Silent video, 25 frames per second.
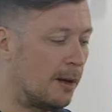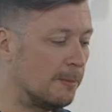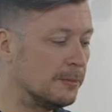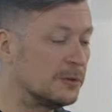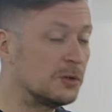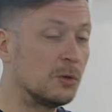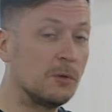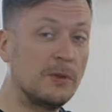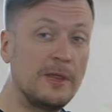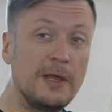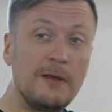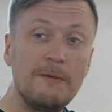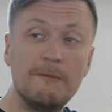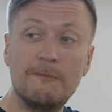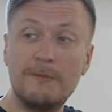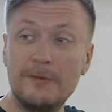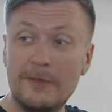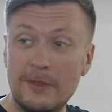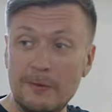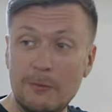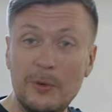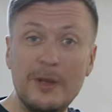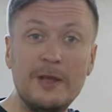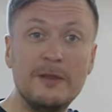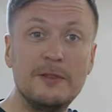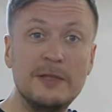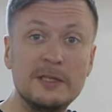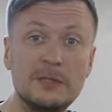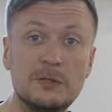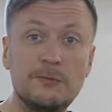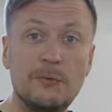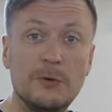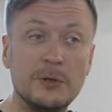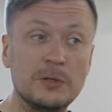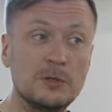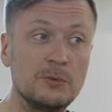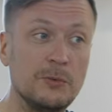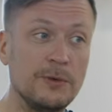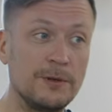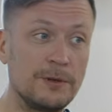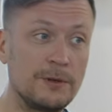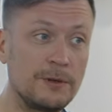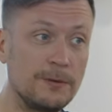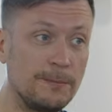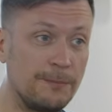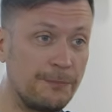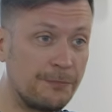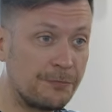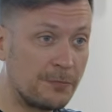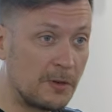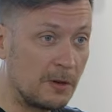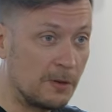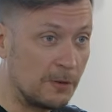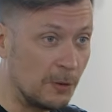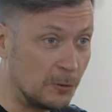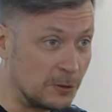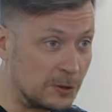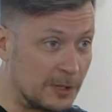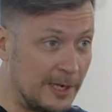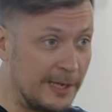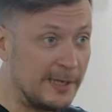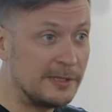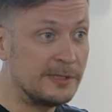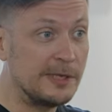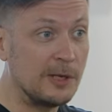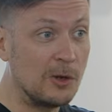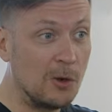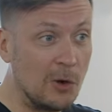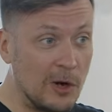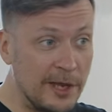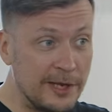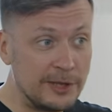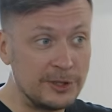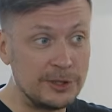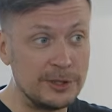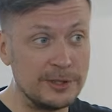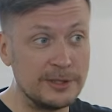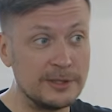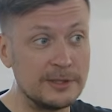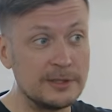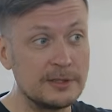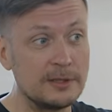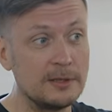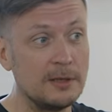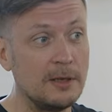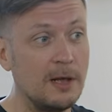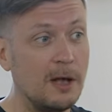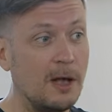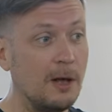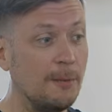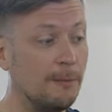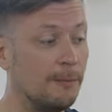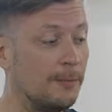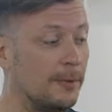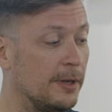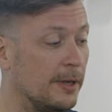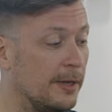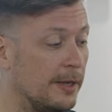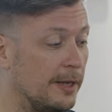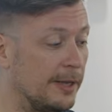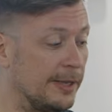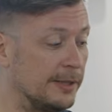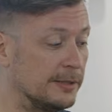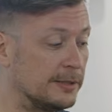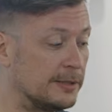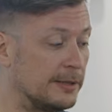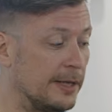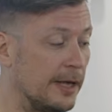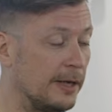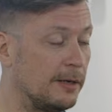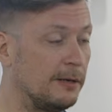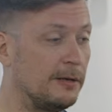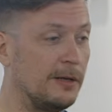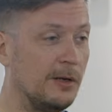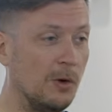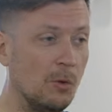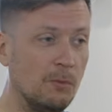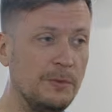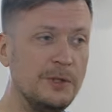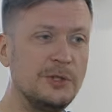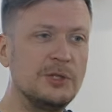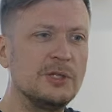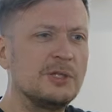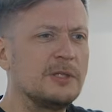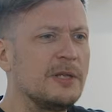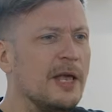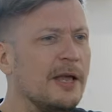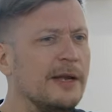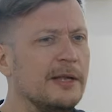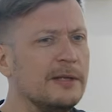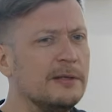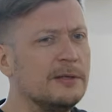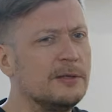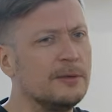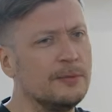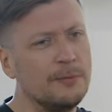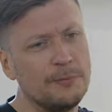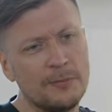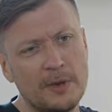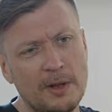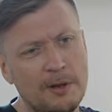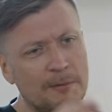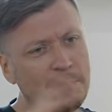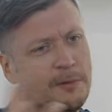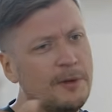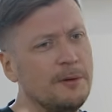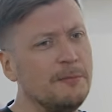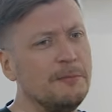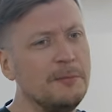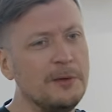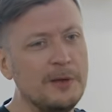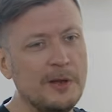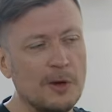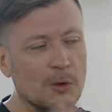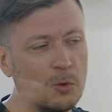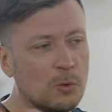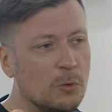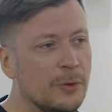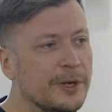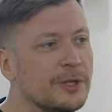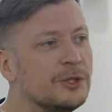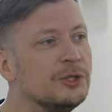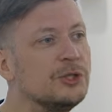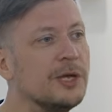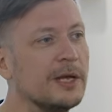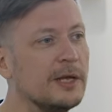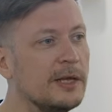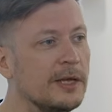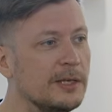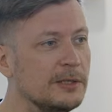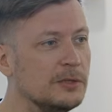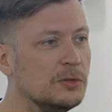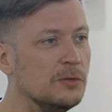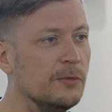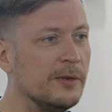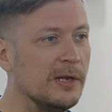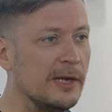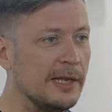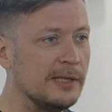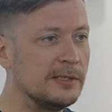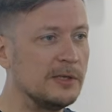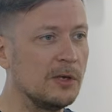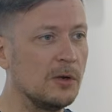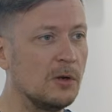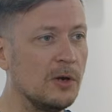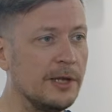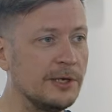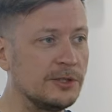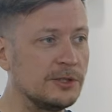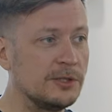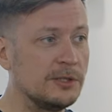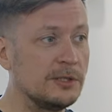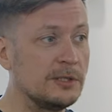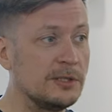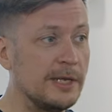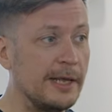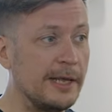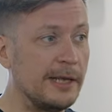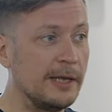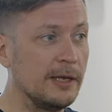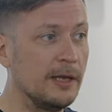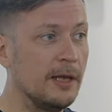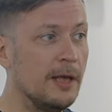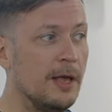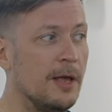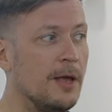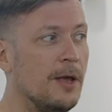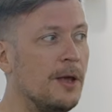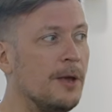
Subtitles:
So with the way this works with those lazy collections is that we just added quick check into the lazy collection saying,